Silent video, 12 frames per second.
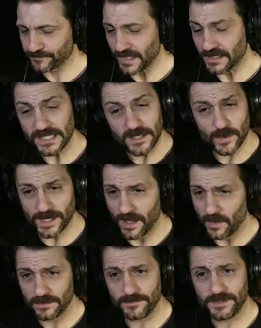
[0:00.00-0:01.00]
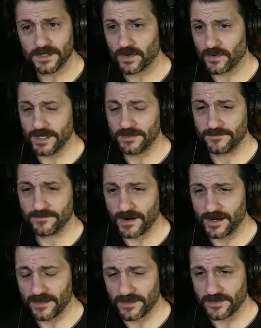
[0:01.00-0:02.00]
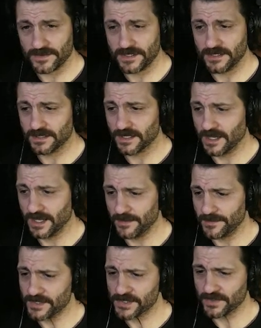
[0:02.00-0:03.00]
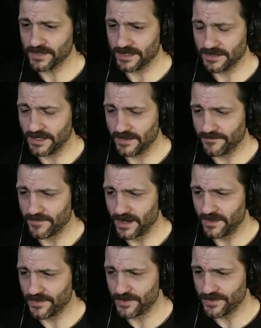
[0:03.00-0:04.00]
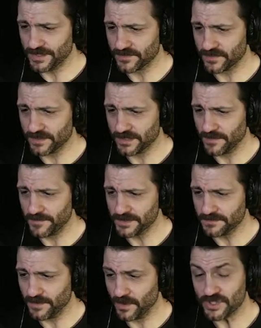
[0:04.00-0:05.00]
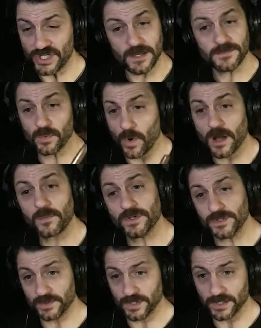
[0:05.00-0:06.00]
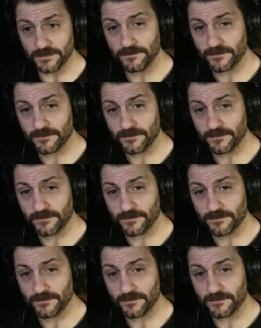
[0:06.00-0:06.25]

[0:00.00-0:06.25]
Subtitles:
Lee Winnell would be a great Friday the 13th guy. I'm not sure that Friday the 13th really up his boat. James Wan would do good.